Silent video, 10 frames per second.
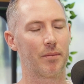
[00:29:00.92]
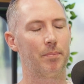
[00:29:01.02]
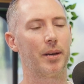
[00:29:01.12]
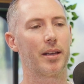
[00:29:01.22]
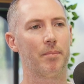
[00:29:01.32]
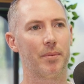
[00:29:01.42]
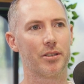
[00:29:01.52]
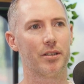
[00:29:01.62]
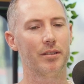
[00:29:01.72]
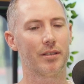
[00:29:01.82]
some big
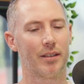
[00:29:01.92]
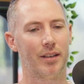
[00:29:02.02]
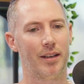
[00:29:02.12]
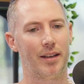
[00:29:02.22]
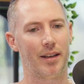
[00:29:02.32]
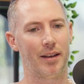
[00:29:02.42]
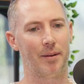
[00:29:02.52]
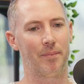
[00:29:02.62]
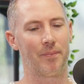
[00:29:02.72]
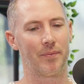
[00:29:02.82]
ambitions.
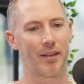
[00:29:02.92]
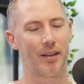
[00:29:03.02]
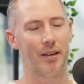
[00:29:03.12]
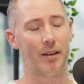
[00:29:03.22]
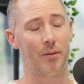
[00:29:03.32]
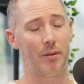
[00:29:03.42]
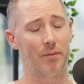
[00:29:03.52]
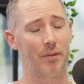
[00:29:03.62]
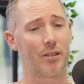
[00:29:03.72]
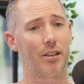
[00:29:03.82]
We've
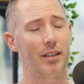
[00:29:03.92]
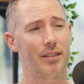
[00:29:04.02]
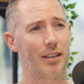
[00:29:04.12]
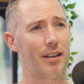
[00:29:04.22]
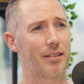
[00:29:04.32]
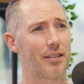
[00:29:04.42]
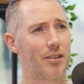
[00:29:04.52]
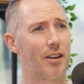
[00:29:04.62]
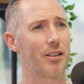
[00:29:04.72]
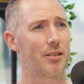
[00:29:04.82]
certainly set our
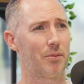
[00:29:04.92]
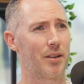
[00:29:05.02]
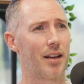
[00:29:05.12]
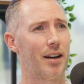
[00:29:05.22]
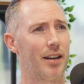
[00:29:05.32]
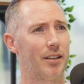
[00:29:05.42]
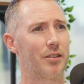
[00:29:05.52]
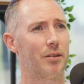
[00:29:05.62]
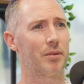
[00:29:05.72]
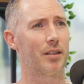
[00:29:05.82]
targets pretty high in
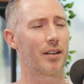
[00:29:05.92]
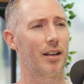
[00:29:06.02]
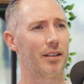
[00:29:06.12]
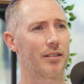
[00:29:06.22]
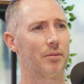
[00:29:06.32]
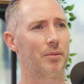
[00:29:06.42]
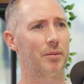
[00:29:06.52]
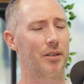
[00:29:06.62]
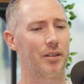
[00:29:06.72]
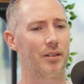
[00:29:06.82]
terms of the clients that we
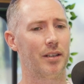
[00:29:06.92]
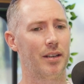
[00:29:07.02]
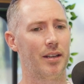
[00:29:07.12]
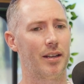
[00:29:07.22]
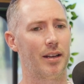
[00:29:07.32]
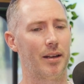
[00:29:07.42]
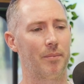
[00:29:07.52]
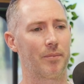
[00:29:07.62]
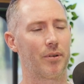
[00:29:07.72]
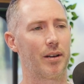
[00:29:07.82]
want
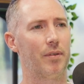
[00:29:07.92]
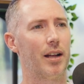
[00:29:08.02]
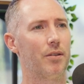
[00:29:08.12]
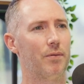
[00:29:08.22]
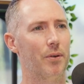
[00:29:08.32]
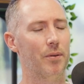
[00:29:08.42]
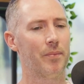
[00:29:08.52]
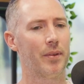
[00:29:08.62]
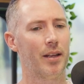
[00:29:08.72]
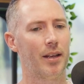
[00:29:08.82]
to create value for.
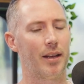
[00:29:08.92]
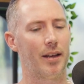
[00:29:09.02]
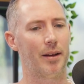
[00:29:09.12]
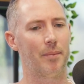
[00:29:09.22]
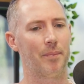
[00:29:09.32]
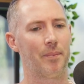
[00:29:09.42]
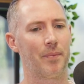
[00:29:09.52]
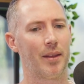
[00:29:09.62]
Early